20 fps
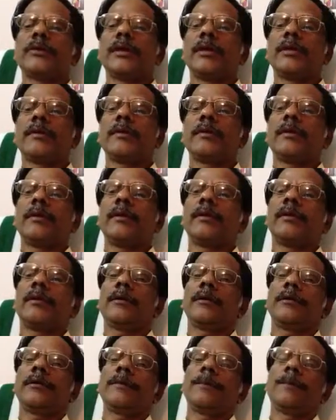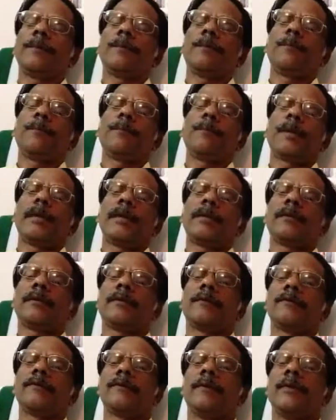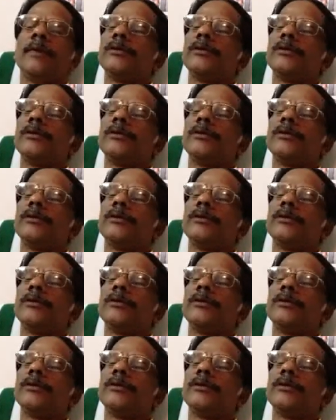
they might have